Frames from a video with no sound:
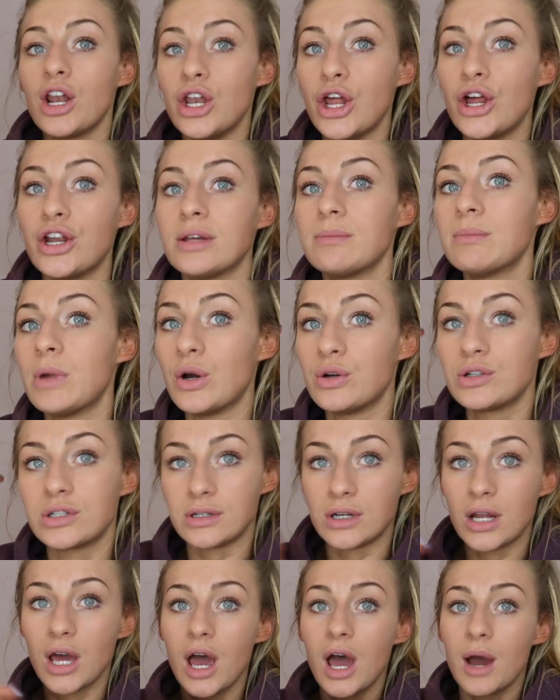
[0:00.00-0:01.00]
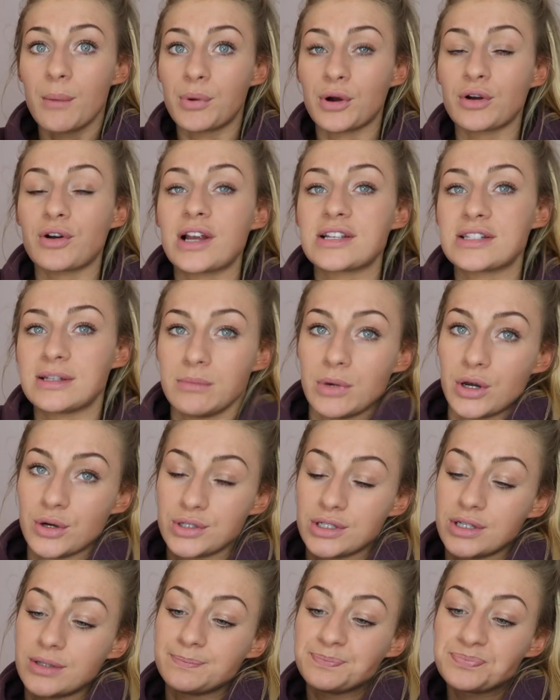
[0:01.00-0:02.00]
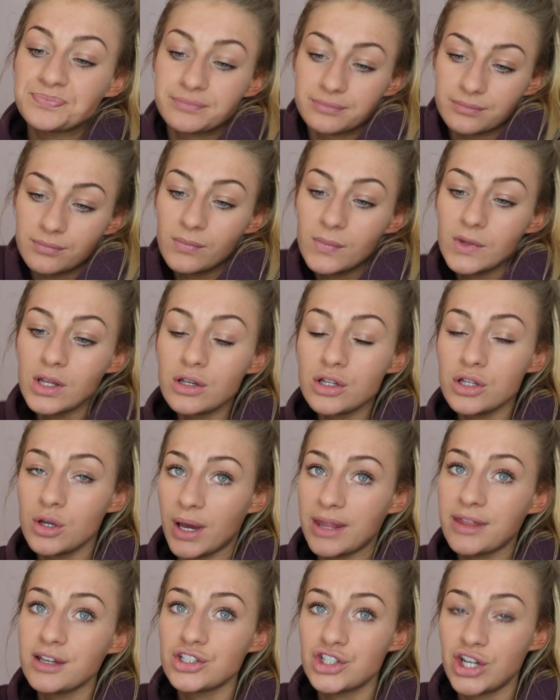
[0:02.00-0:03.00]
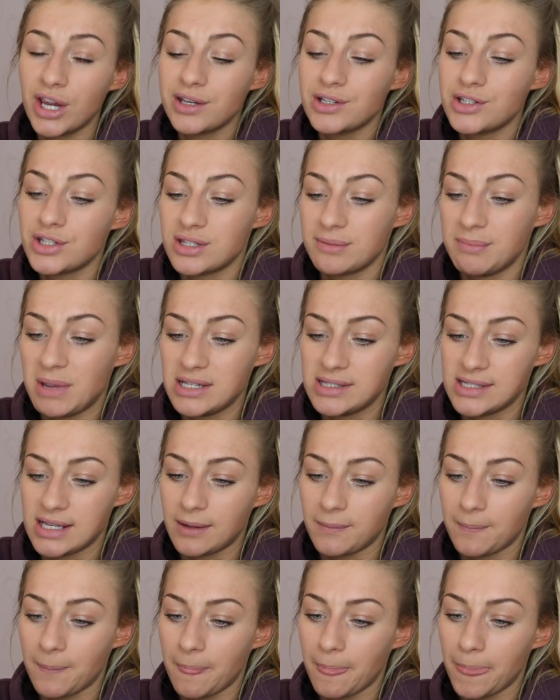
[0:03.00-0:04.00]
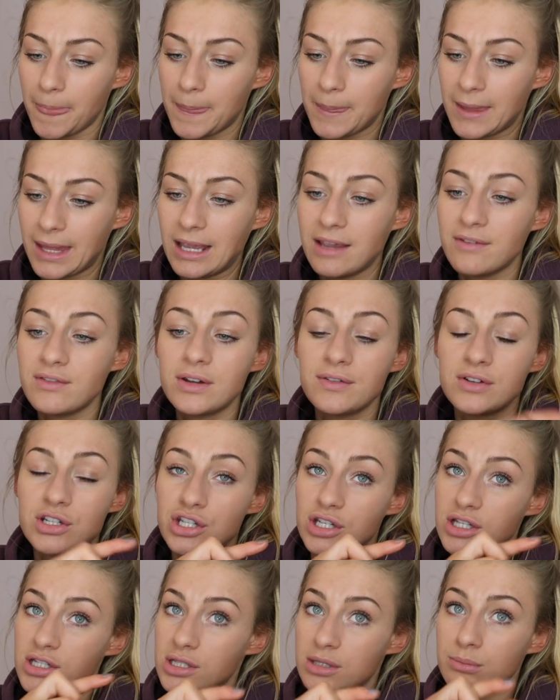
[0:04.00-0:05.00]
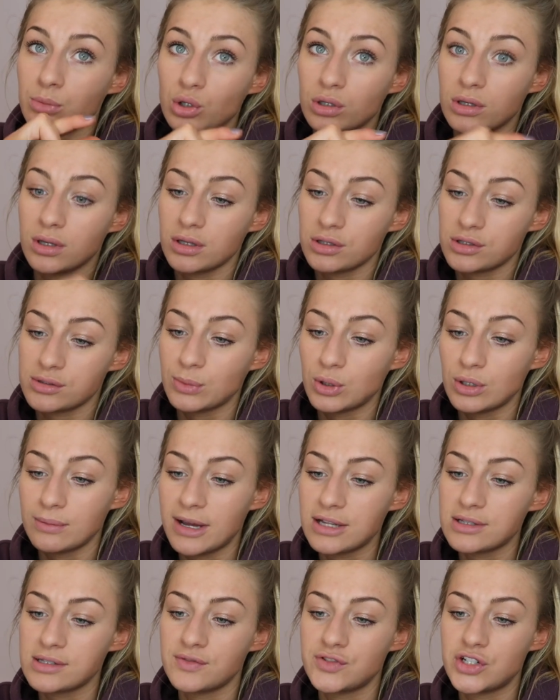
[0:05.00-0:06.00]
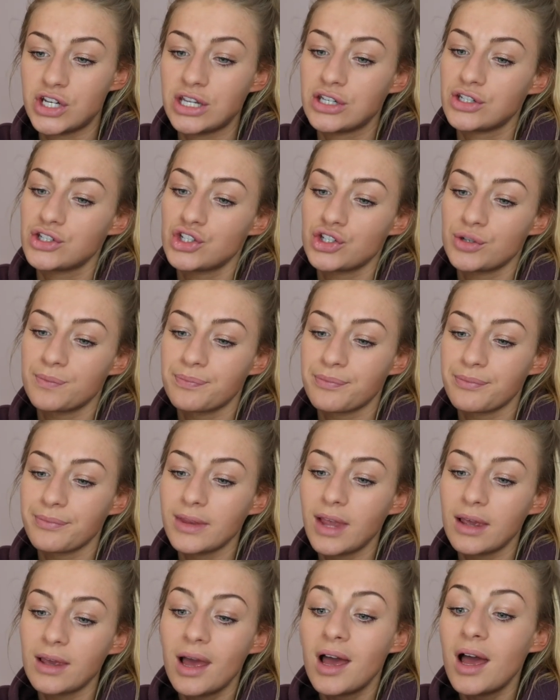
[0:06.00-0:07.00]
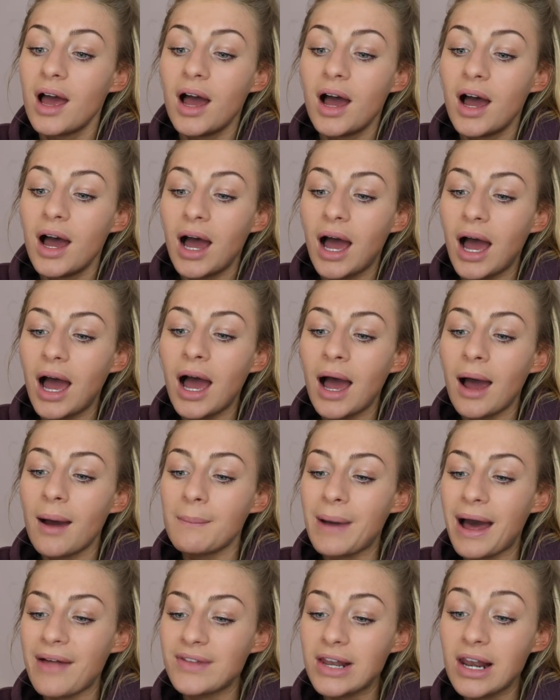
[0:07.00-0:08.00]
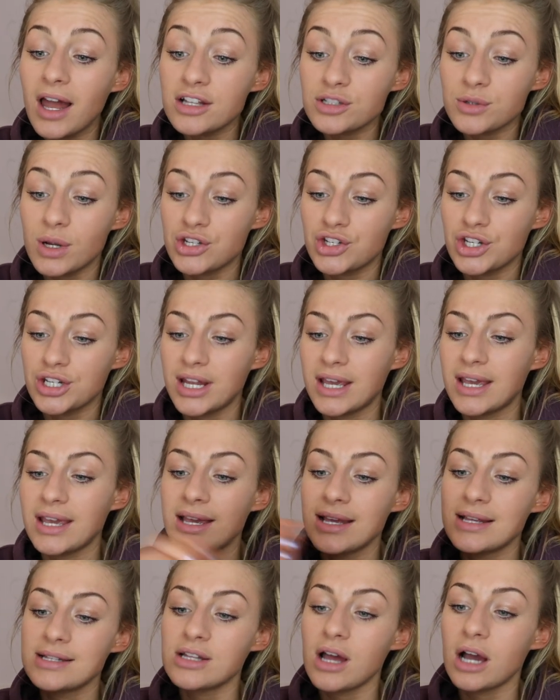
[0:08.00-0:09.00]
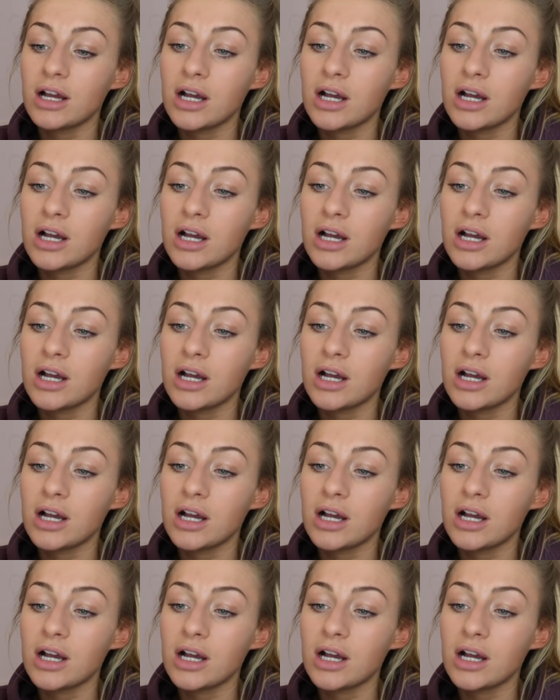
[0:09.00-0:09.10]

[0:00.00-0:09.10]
learning mode and progressing mode. And I think change is amazing. Even if it's just small, small amounts of change. Um, and the last question is